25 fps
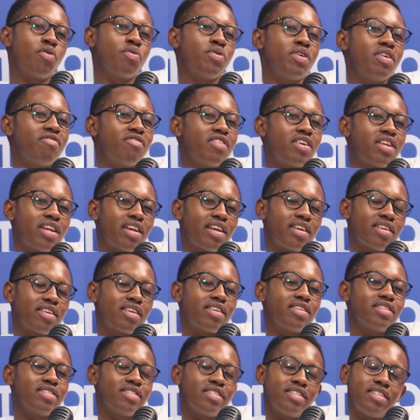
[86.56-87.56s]
we even
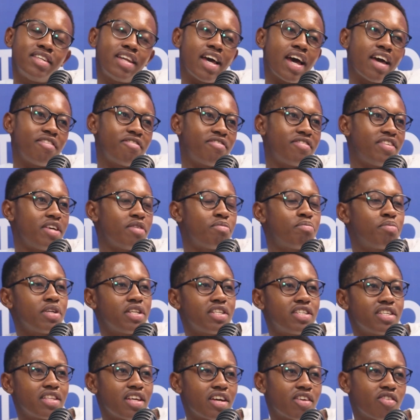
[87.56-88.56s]
dive deep
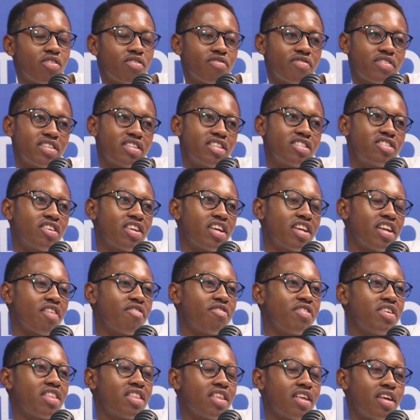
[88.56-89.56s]
into the conversation and
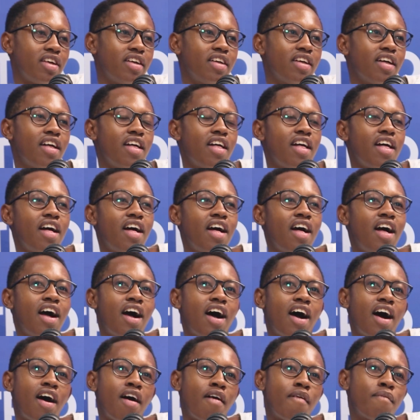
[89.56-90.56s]
everything,
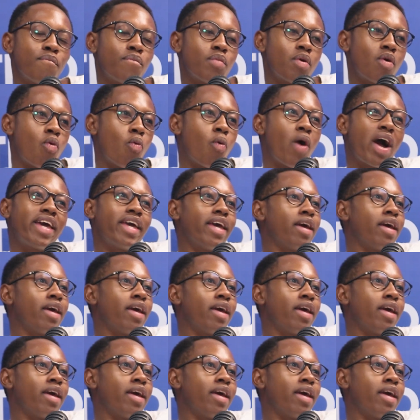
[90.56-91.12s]
why